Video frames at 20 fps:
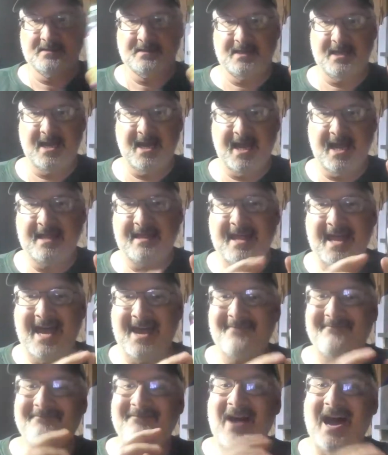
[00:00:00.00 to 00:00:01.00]
Okay, and
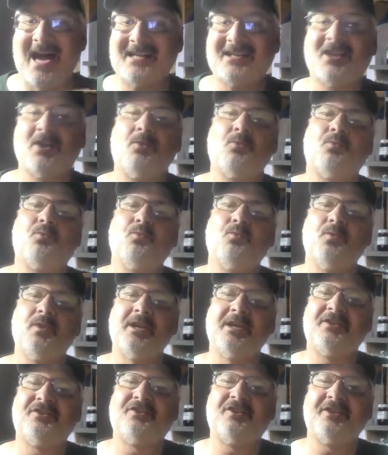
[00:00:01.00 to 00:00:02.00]
that vodka
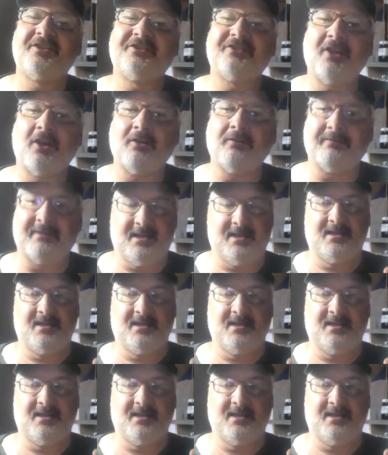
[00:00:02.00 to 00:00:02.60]
is the solvent.